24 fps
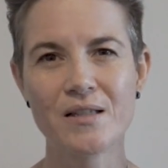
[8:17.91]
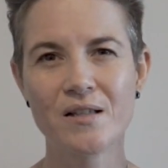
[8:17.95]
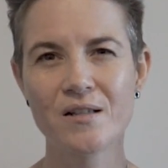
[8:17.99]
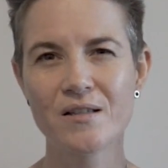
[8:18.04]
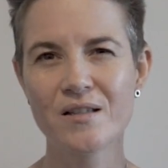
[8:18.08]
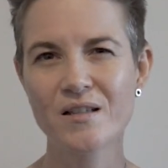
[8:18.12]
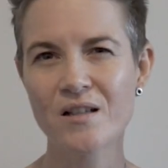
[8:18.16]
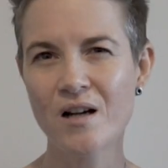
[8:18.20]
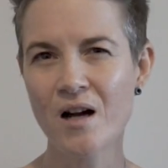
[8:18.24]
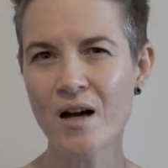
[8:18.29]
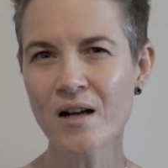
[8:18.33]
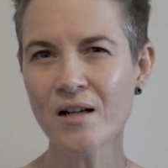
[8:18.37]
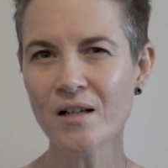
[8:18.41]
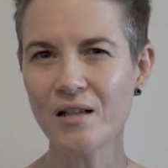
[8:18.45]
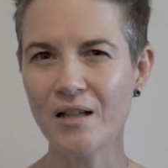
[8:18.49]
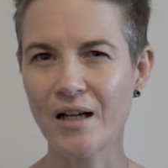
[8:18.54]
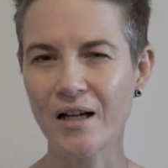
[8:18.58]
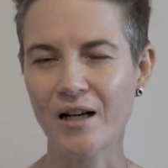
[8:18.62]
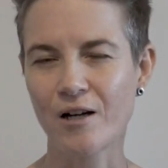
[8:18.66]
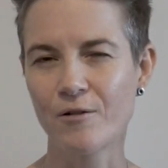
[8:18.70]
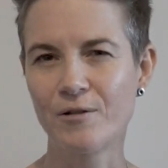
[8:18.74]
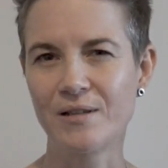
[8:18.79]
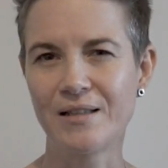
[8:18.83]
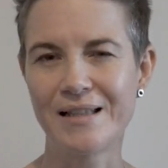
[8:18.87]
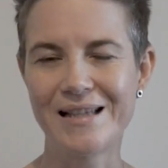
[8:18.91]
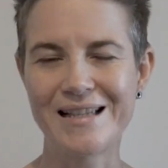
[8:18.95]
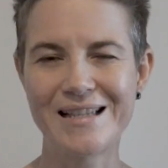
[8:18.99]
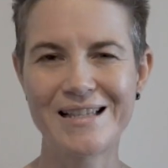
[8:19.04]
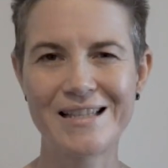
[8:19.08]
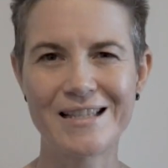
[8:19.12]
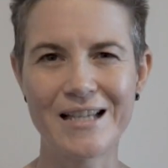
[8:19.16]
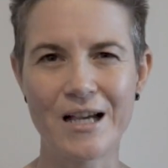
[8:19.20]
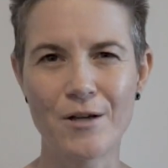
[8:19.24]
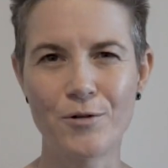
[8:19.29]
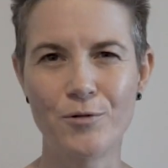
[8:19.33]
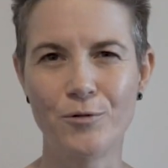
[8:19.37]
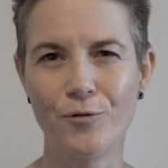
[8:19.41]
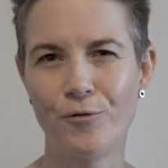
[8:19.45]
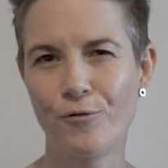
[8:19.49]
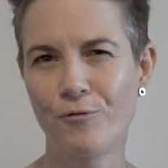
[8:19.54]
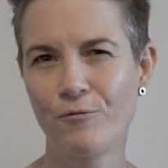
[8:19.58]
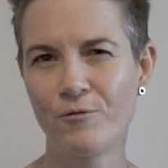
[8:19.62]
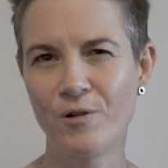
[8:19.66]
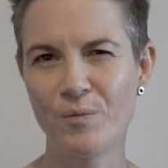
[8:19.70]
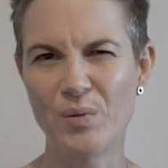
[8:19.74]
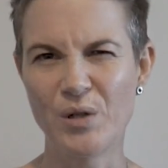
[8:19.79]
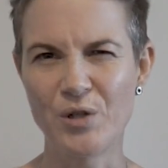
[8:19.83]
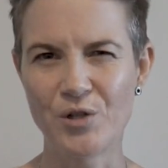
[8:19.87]
So it's kind of like a really subtle
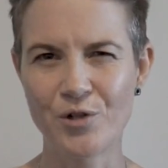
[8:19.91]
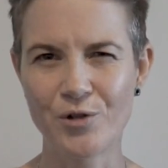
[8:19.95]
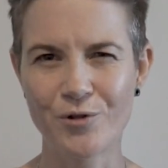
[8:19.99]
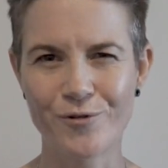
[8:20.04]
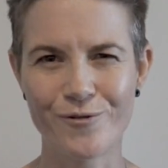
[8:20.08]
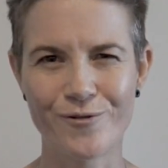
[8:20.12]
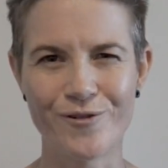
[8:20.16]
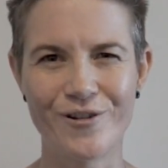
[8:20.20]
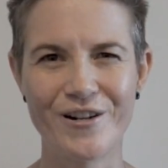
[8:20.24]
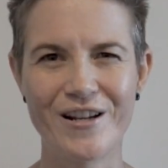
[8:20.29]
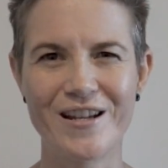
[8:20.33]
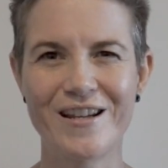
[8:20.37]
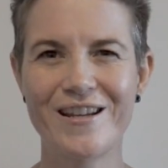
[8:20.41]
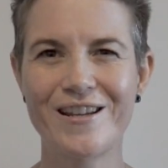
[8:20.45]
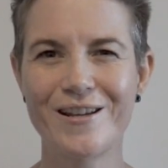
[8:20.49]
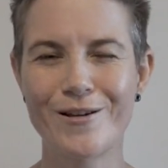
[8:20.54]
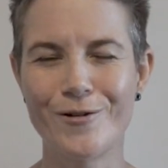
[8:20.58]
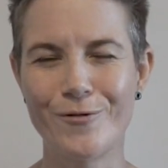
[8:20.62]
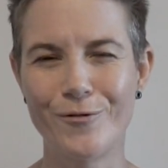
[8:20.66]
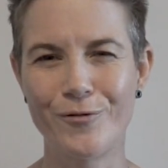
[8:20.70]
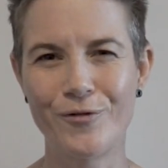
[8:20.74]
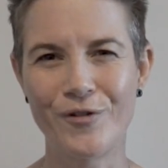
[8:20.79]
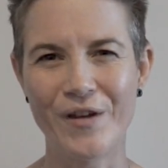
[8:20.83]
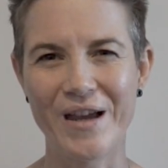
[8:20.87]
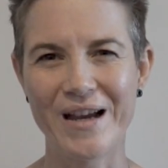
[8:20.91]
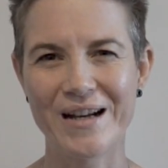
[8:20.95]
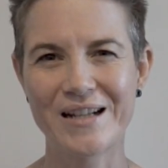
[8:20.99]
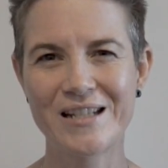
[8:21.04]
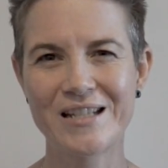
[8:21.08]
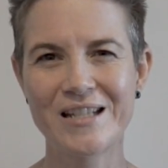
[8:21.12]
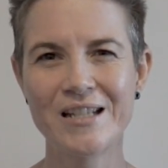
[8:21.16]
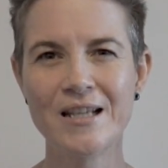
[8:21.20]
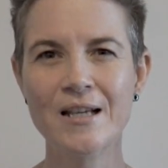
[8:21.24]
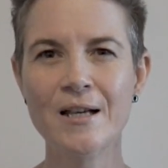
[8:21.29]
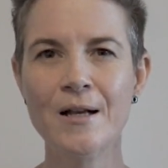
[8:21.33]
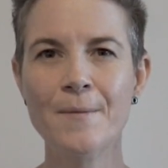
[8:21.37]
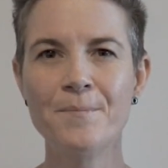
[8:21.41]
frippatronic effect,